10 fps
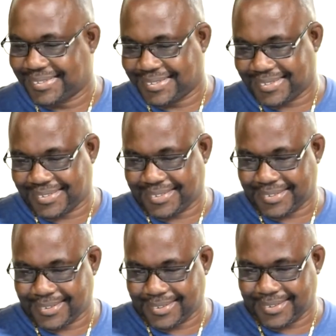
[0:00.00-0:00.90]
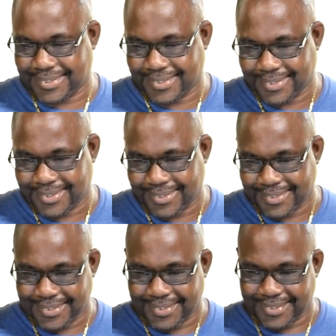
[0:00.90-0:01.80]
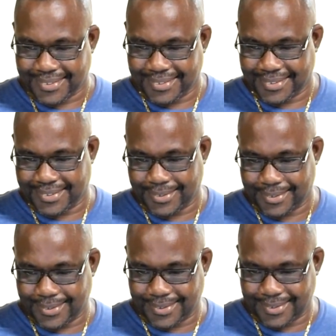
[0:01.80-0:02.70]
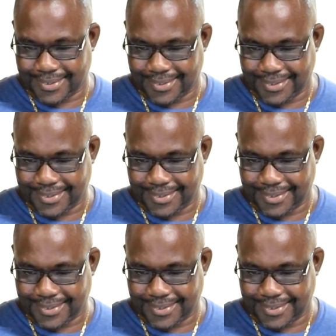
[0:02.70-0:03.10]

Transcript: The person shown says nothing.